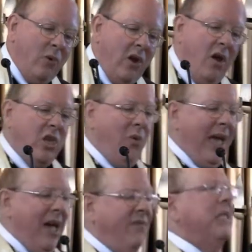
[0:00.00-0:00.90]
when all you
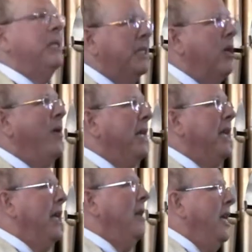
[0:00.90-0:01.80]
have is a sewing
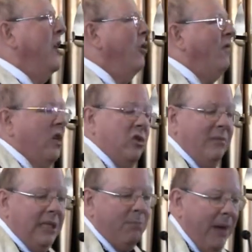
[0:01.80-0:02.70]
needle and your
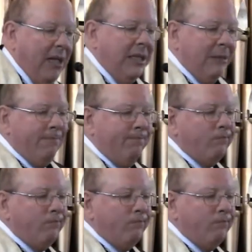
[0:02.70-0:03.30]
fisherman's belt.